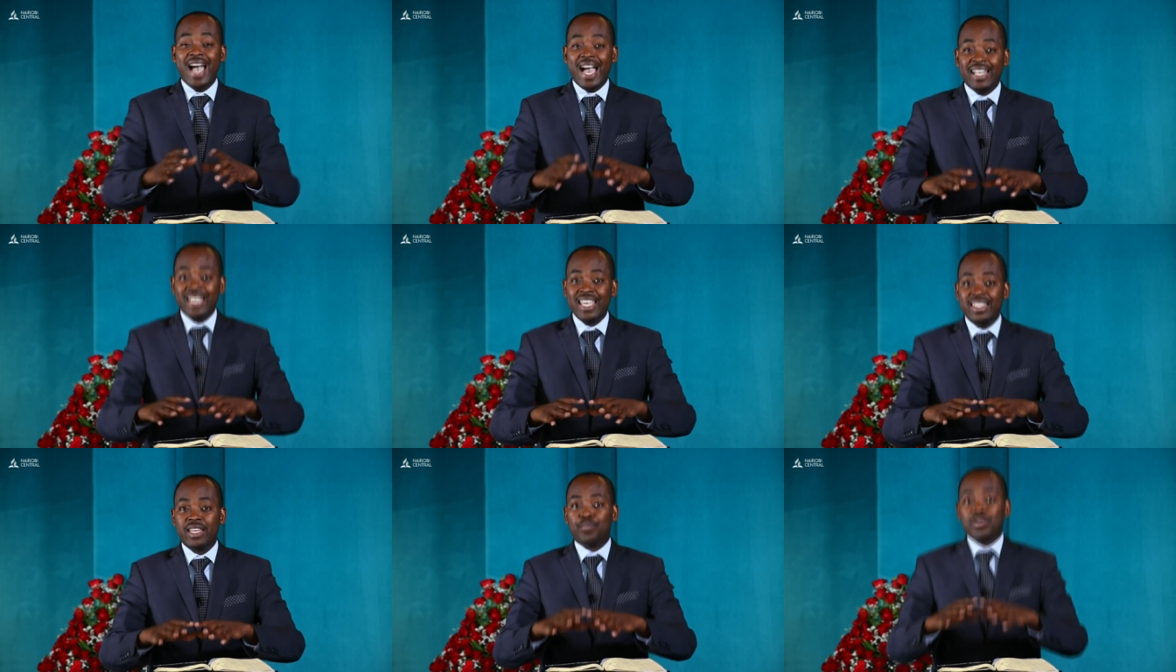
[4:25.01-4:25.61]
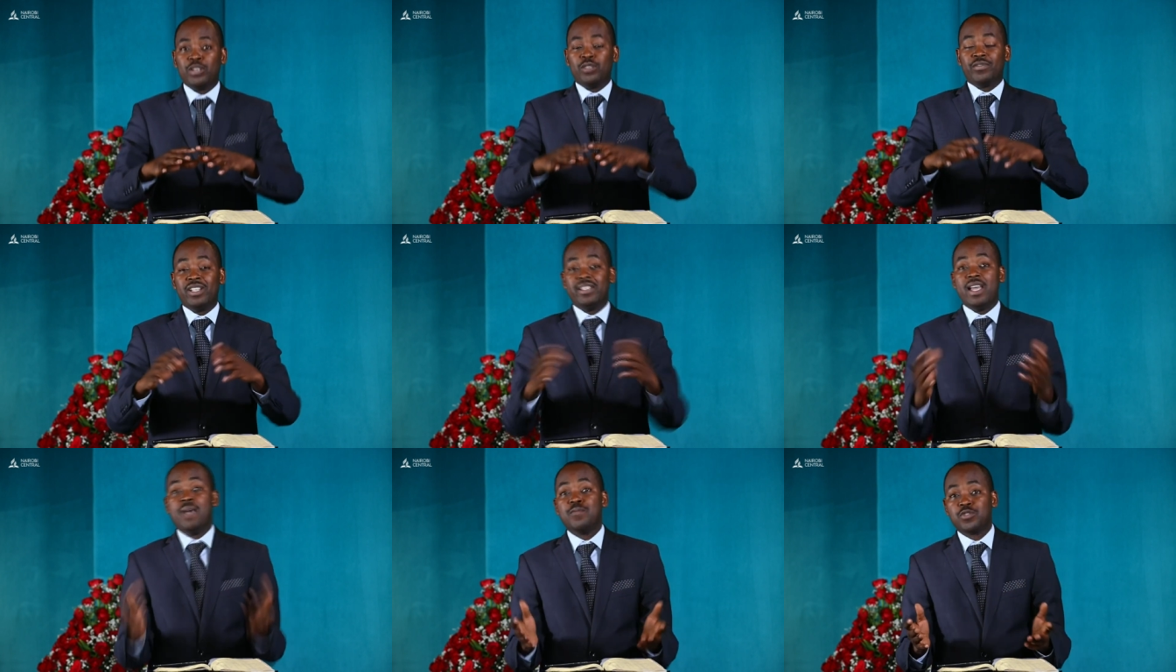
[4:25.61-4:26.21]
and in the plan of
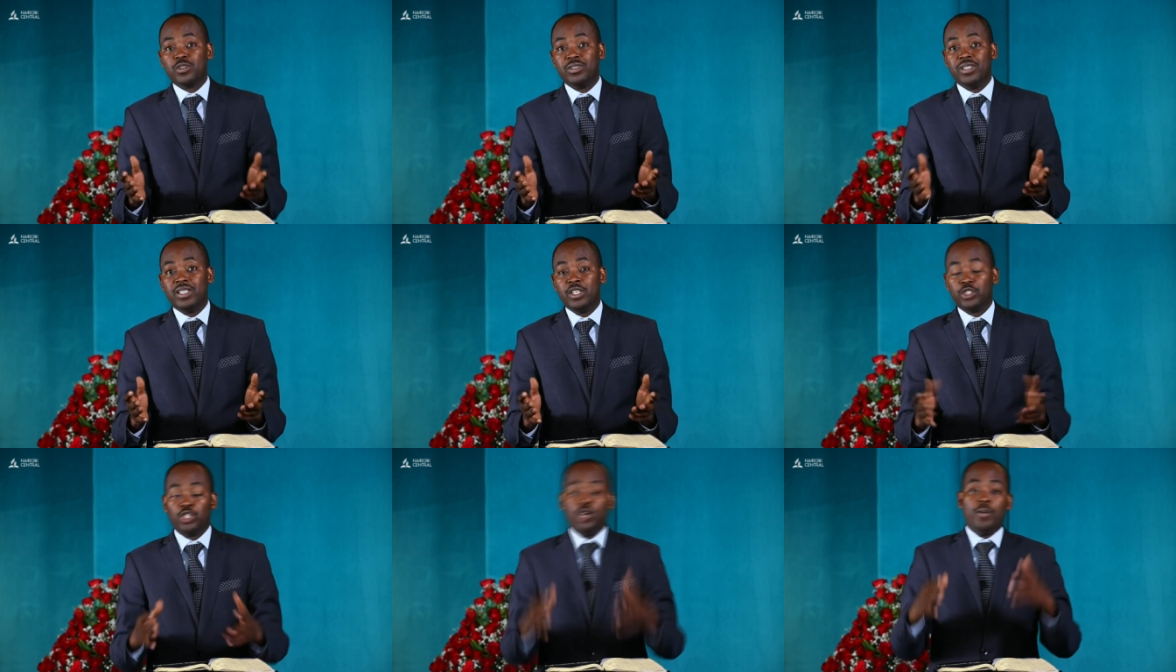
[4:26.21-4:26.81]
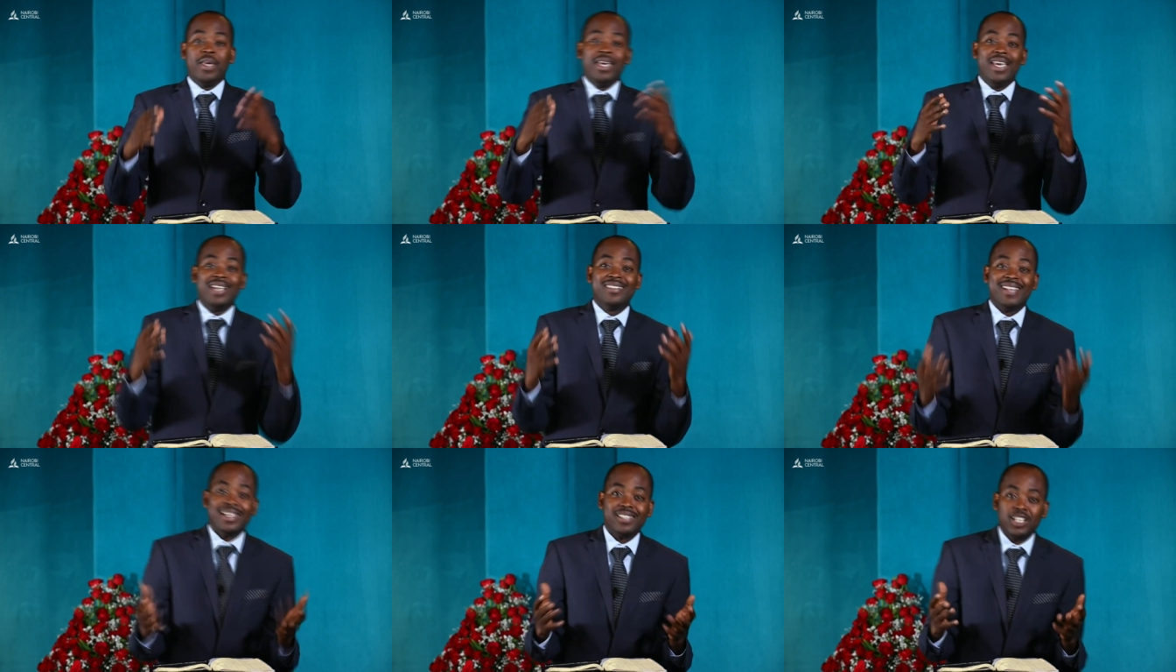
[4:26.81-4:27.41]
redemption. You know,
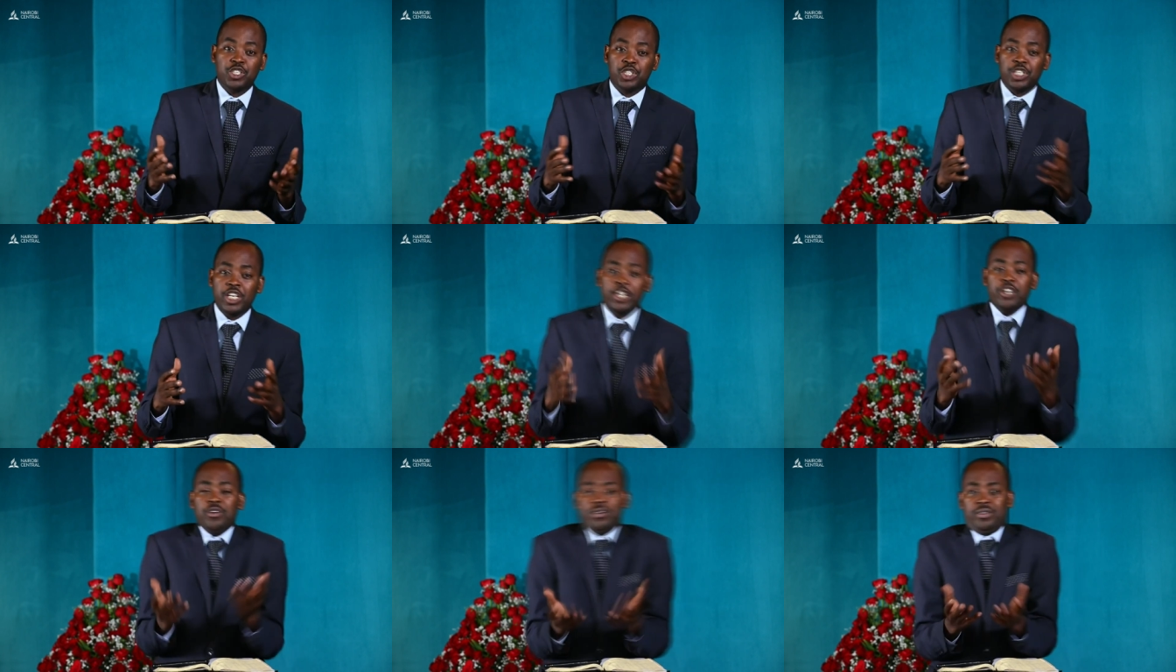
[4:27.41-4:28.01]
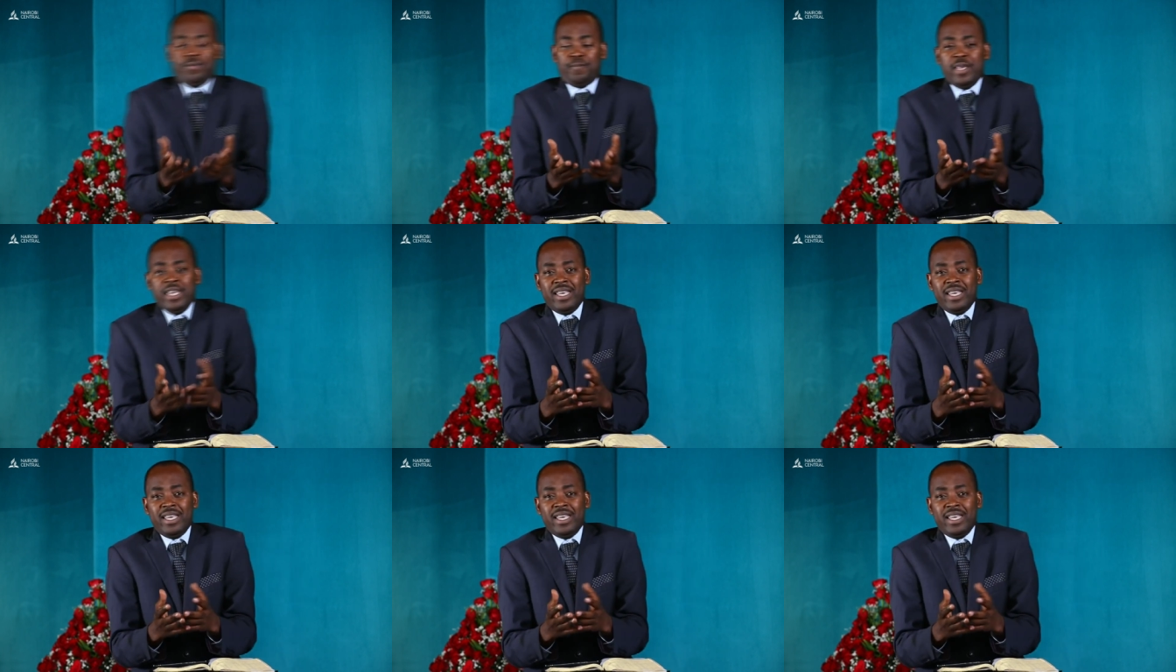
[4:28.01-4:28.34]
it's just a trion.